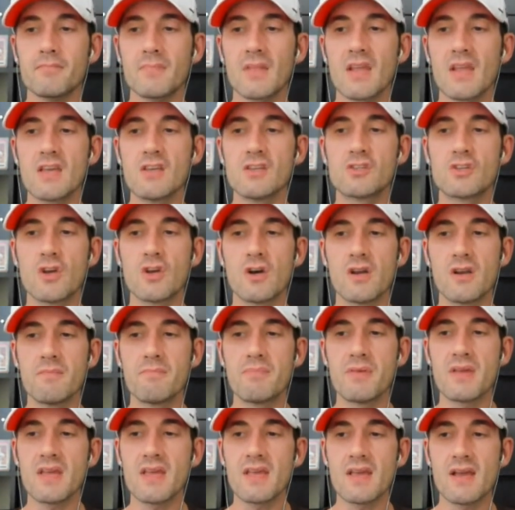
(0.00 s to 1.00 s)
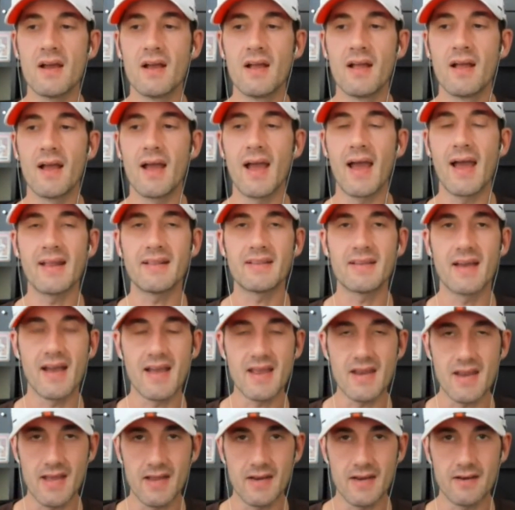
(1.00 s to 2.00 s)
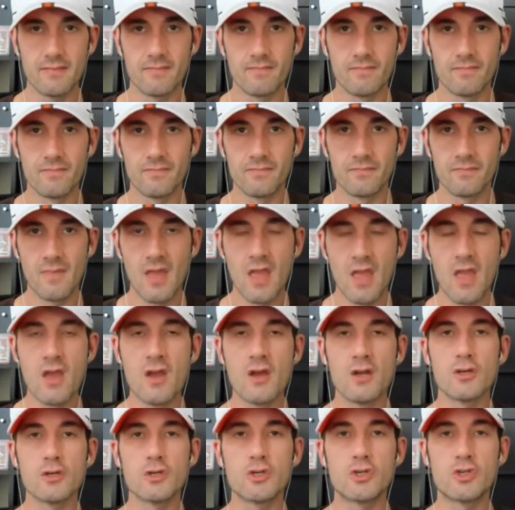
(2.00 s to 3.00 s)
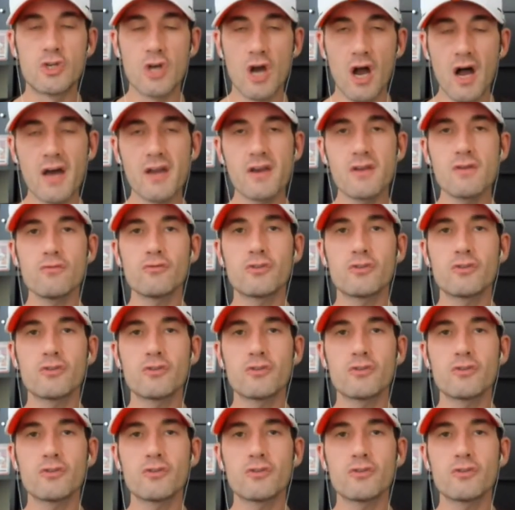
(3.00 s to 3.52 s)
is going to be at tight end. Jonnu